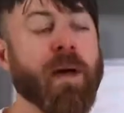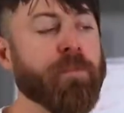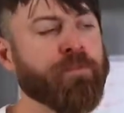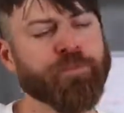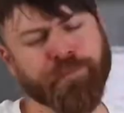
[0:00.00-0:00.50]

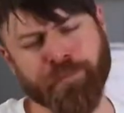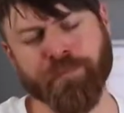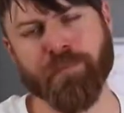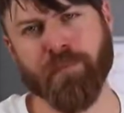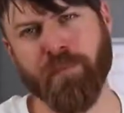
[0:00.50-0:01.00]
But
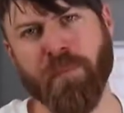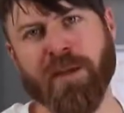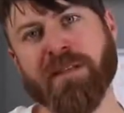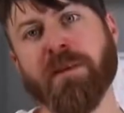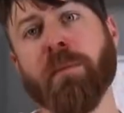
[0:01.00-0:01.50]

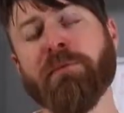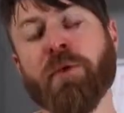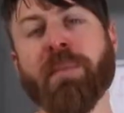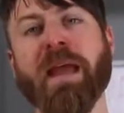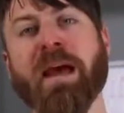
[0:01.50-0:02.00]
some of
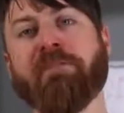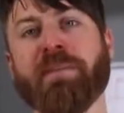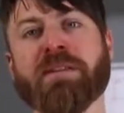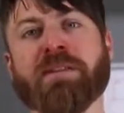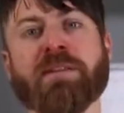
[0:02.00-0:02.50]
you may have
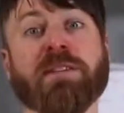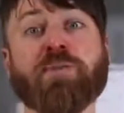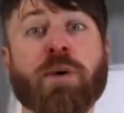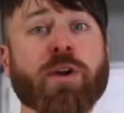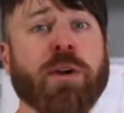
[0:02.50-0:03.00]
businesses
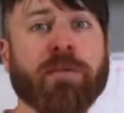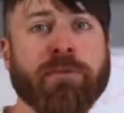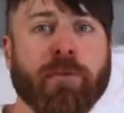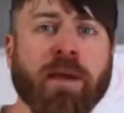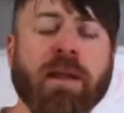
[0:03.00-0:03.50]
where you can
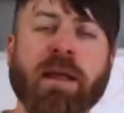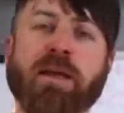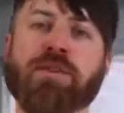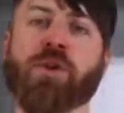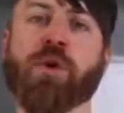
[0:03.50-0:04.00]

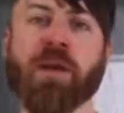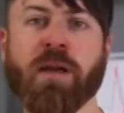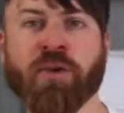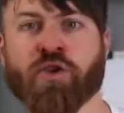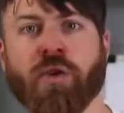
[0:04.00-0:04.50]
freelance, or you can
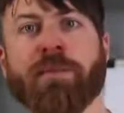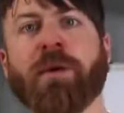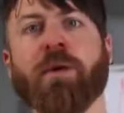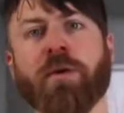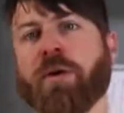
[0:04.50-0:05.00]

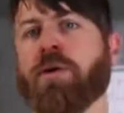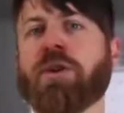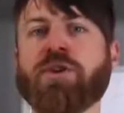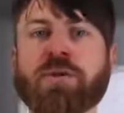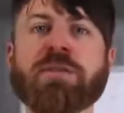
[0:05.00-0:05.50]
contribute, or you
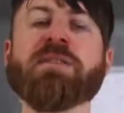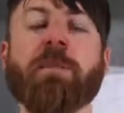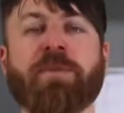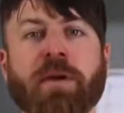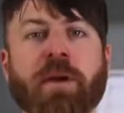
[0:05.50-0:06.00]
can do
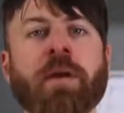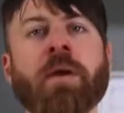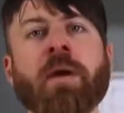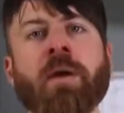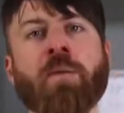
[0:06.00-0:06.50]
something
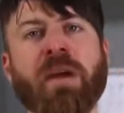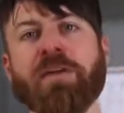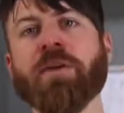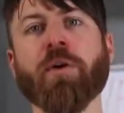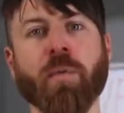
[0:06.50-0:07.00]

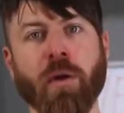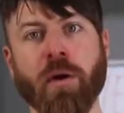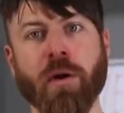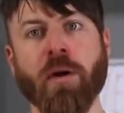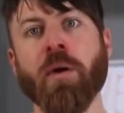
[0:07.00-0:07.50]
with your
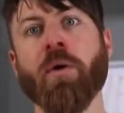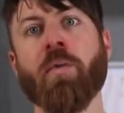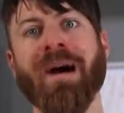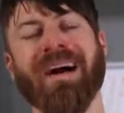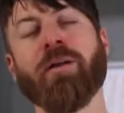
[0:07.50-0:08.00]
work
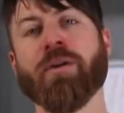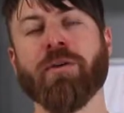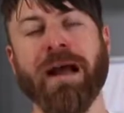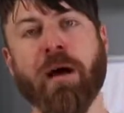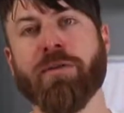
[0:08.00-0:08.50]
while
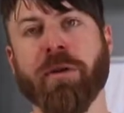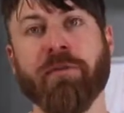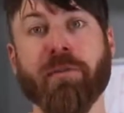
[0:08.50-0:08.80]
you're out there.